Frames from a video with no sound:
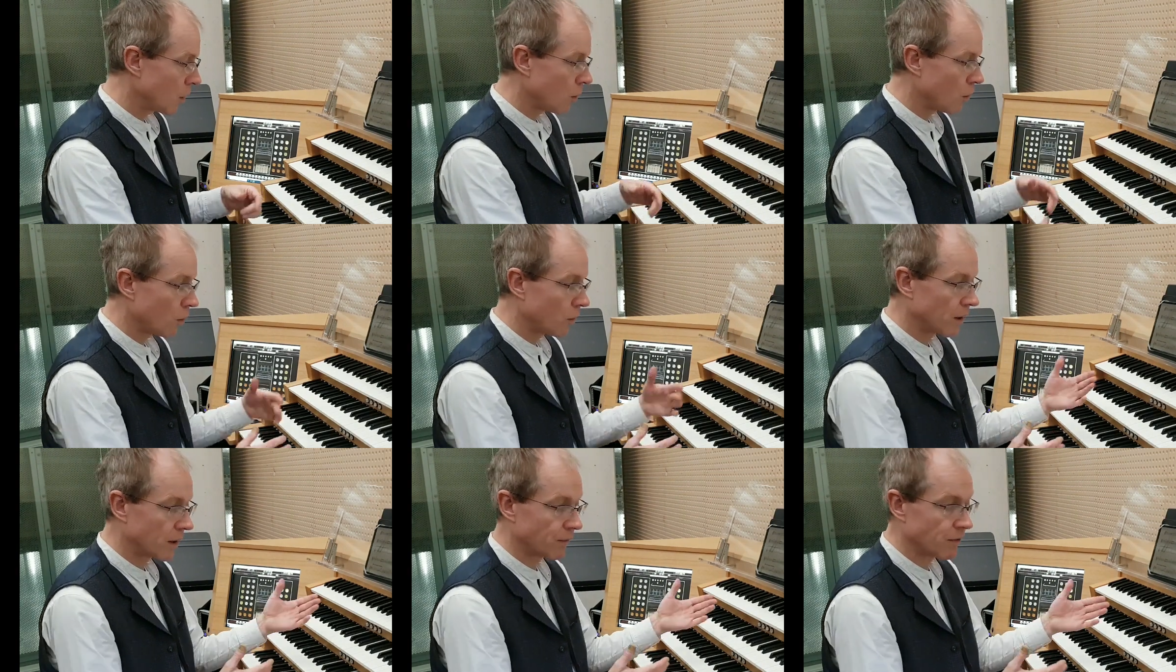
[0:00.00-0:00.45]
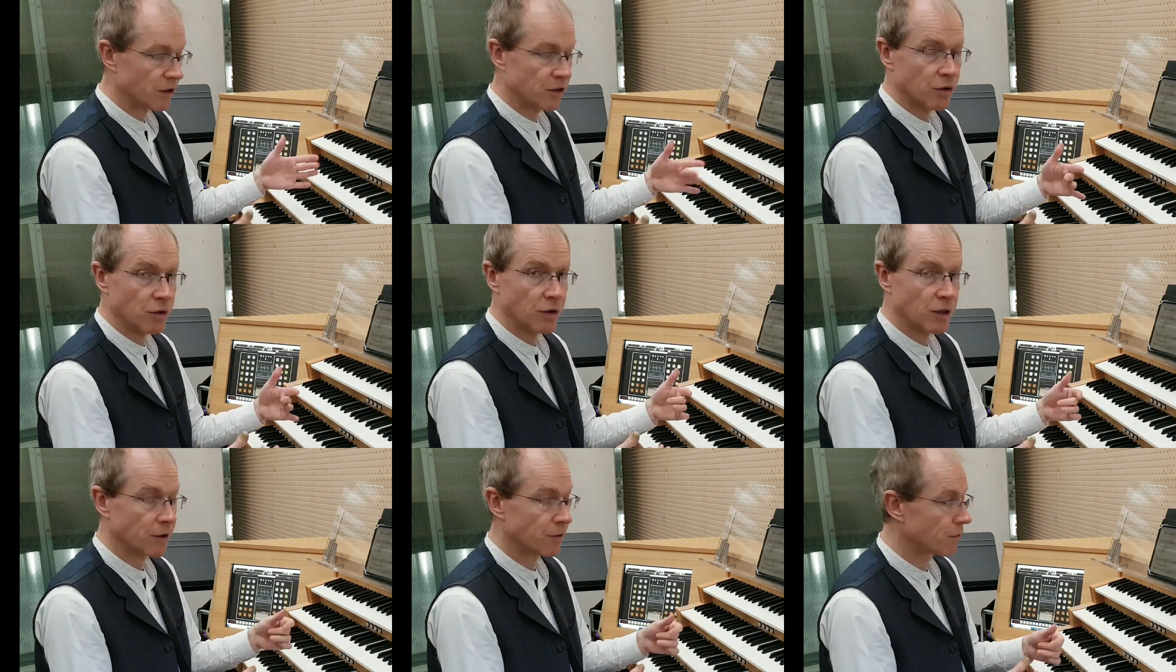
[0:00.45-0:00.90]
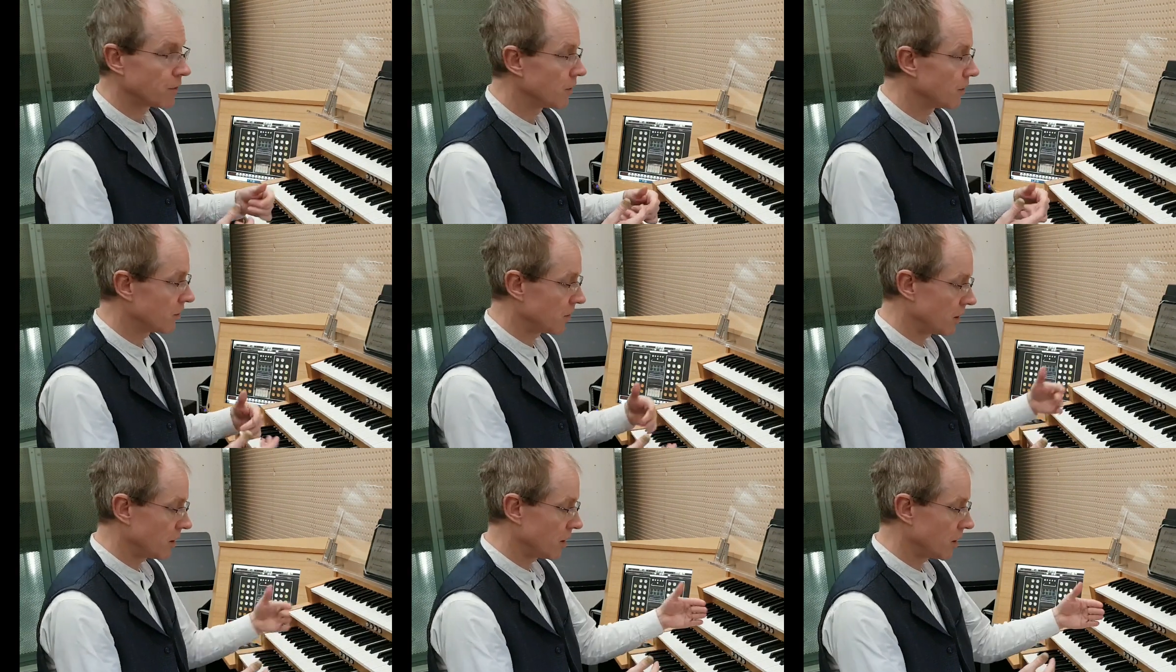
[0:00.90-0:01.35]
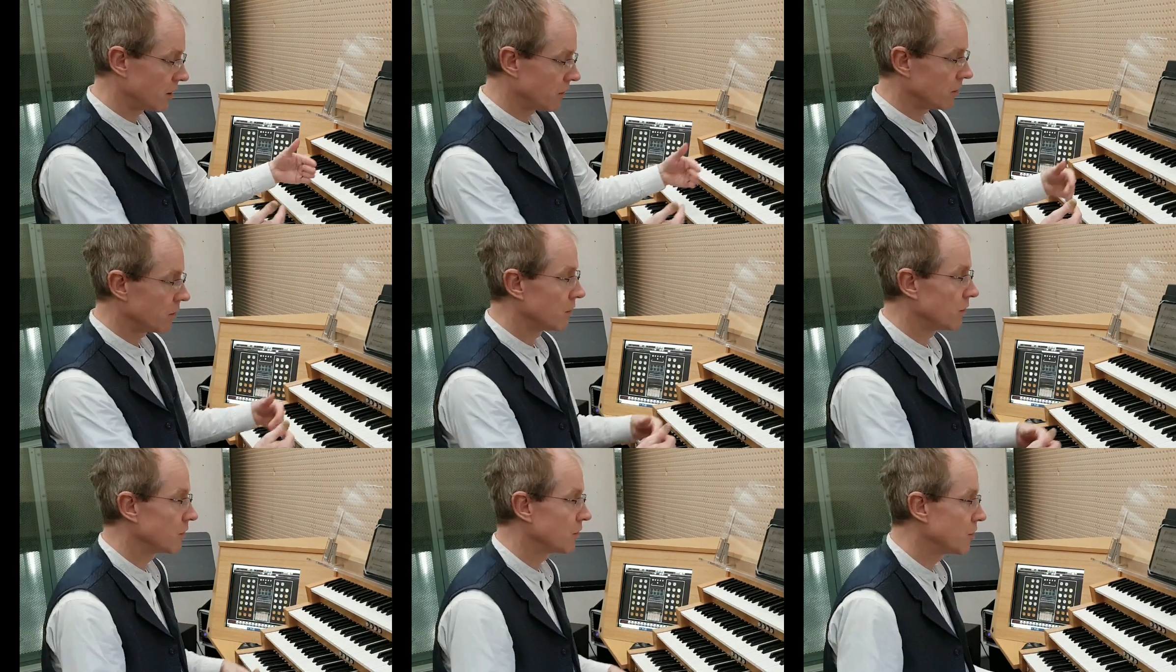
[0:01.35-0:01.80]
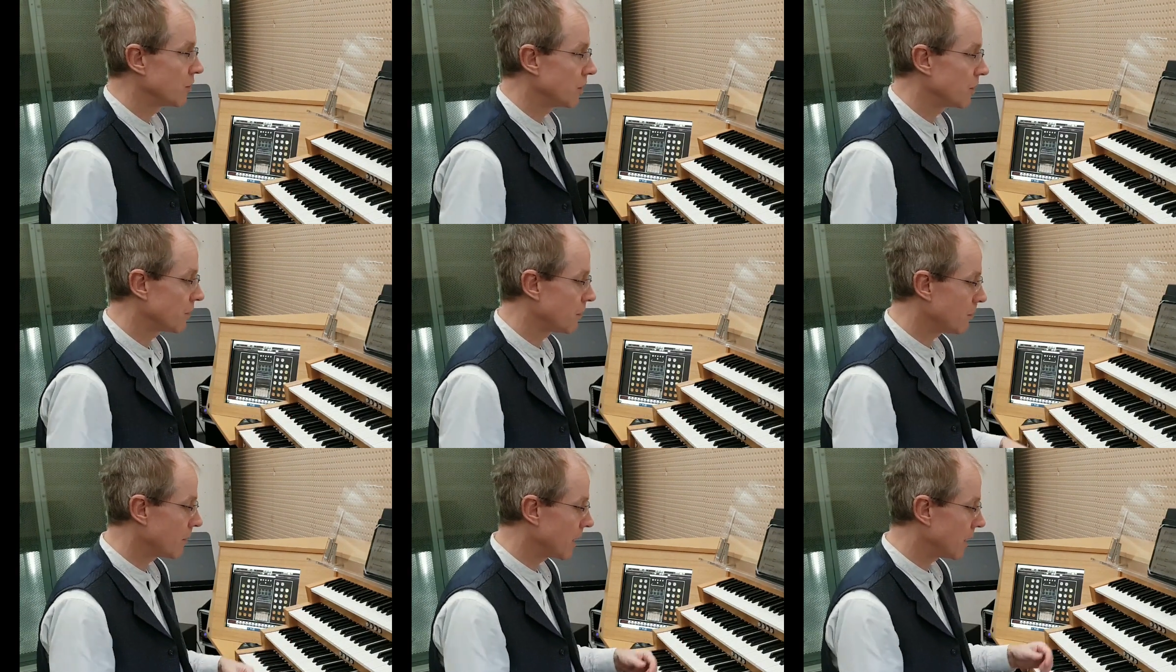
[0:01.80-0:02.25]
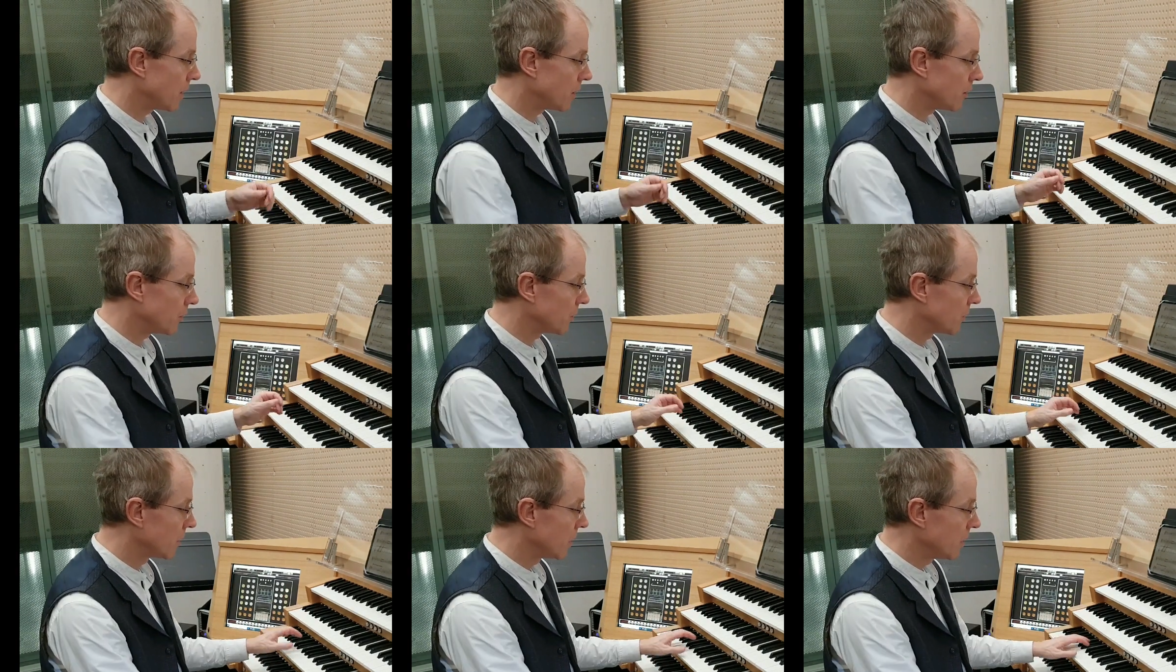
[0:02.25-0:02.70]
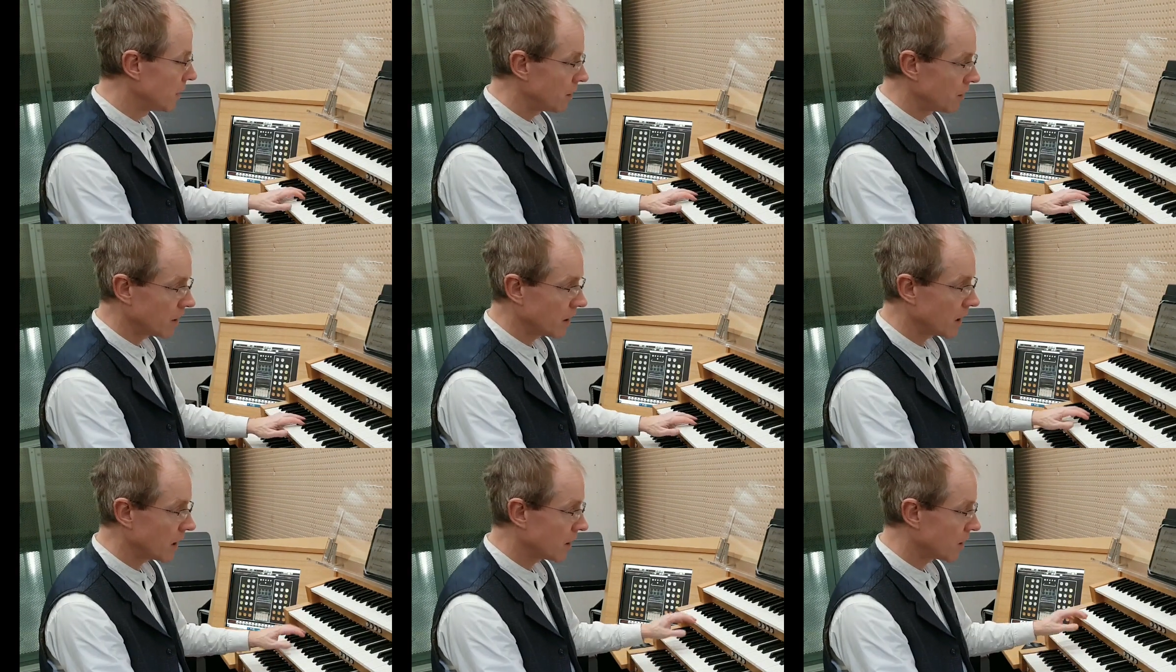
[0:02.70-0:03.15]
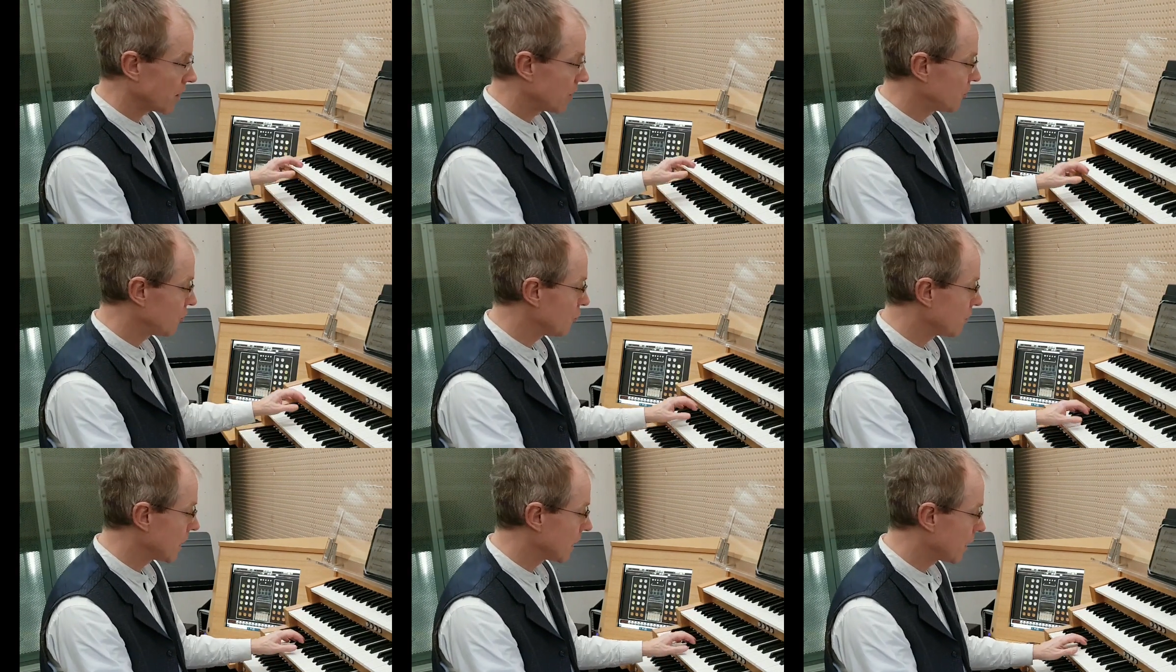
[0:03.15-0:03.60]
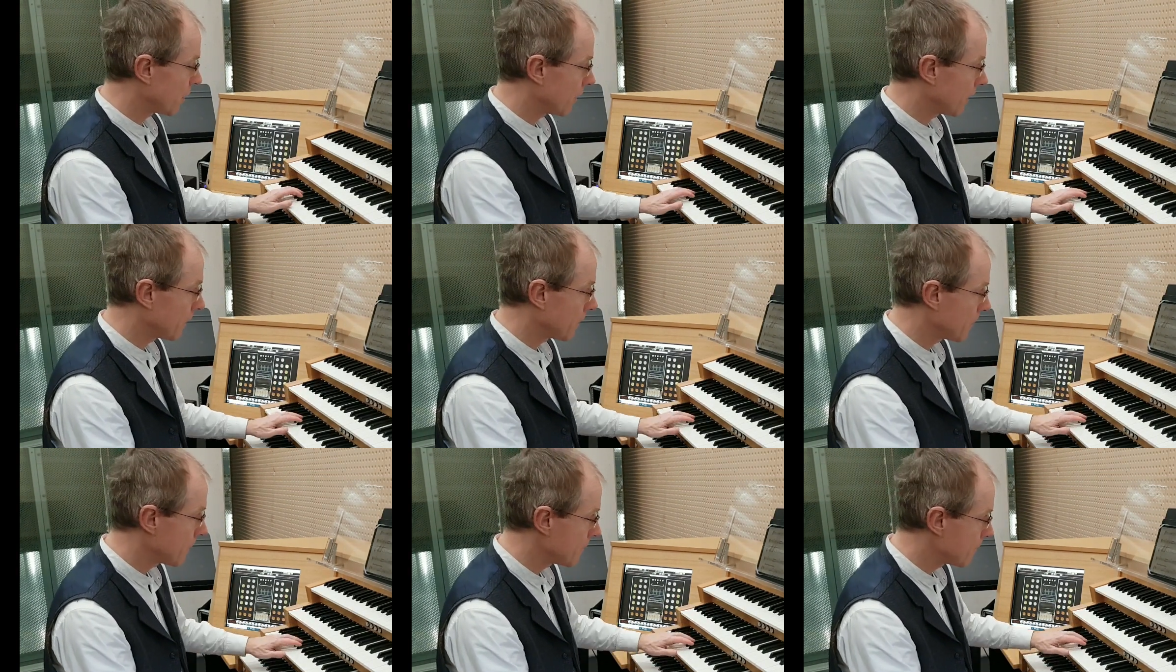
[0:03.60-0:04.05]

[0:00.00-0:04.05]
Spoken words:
or give it on two different manuals, you get a nice duet going.